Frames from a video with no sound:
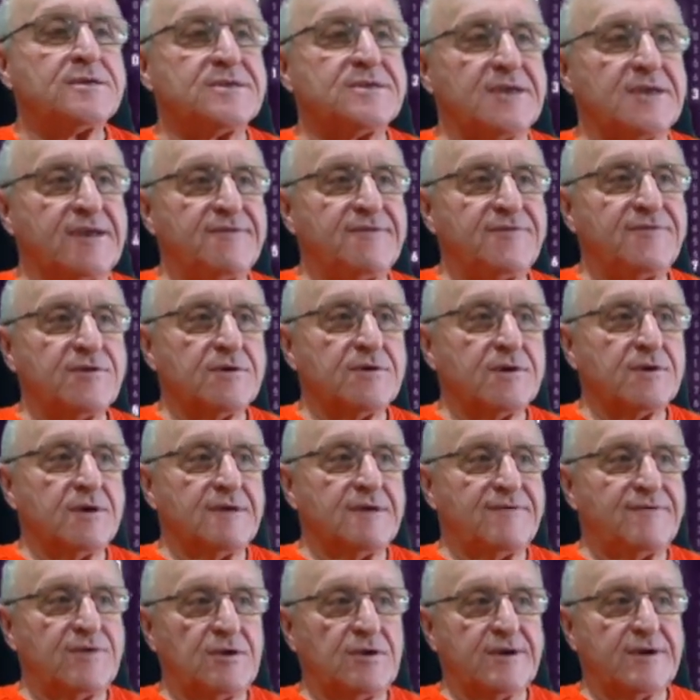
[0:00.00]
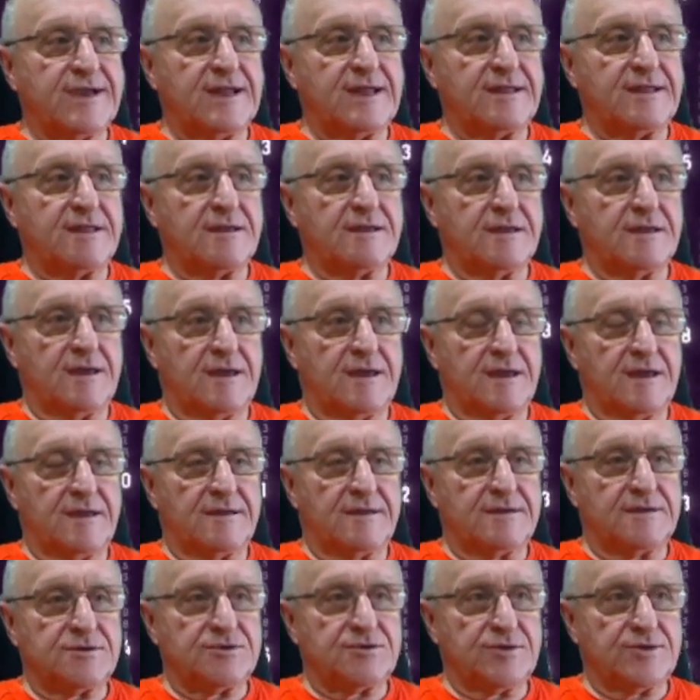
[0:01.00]
So if you if you look at
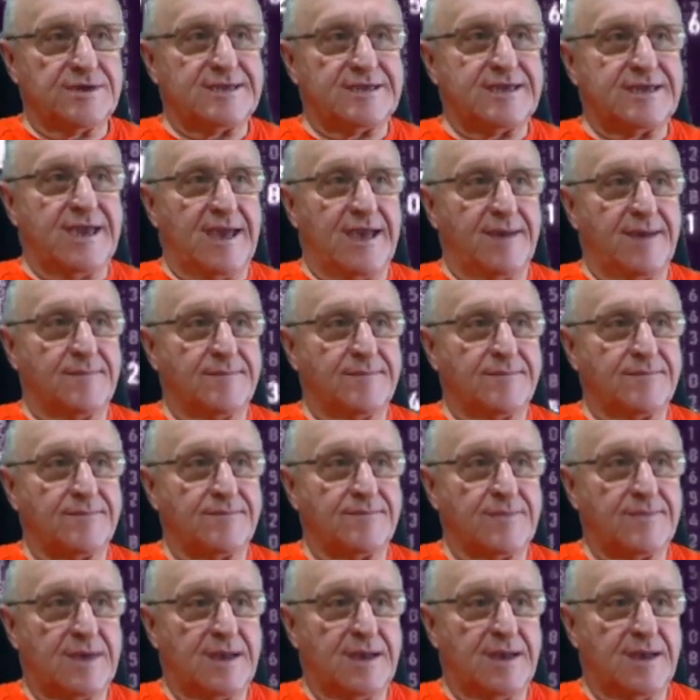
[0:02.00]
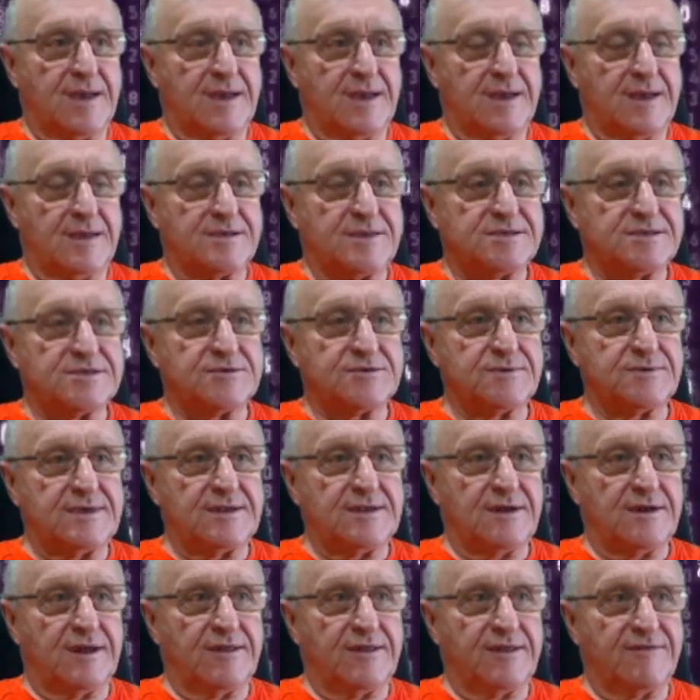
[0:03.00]
uh, the DroidCam uh,
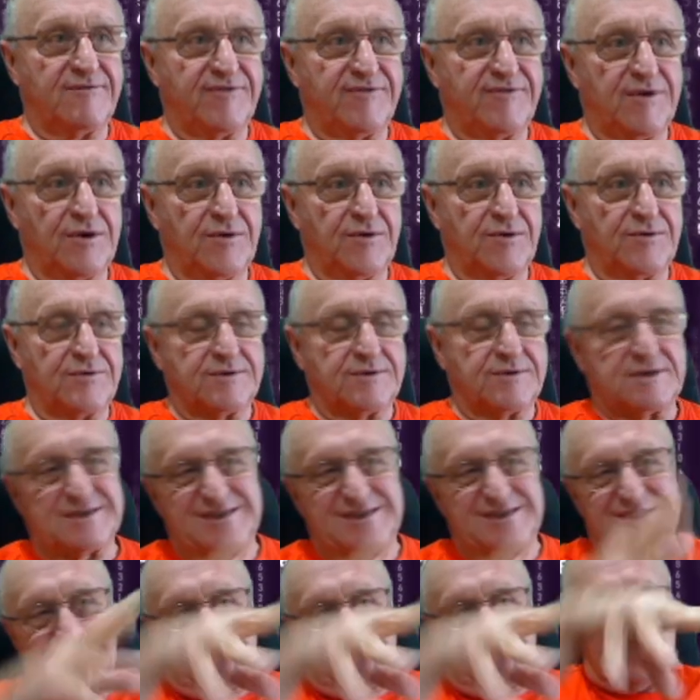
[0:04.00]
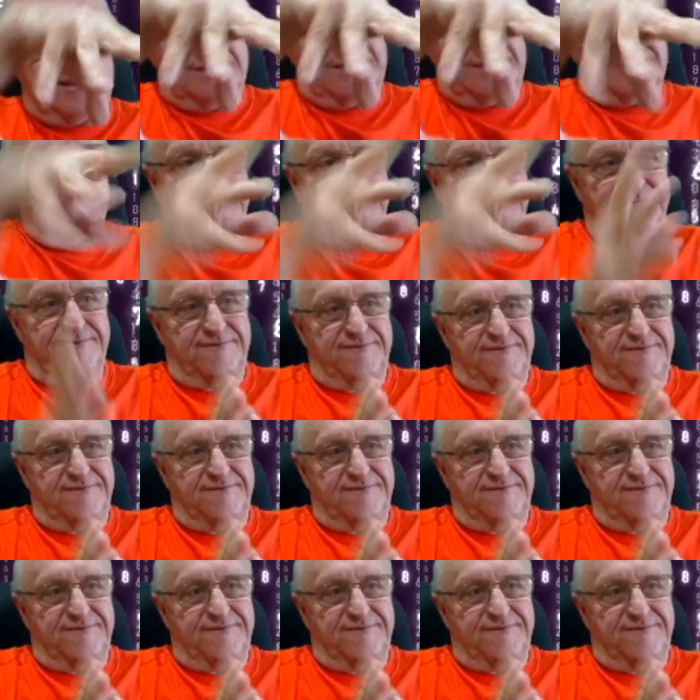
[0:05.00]
screen on the phone, you can see it's the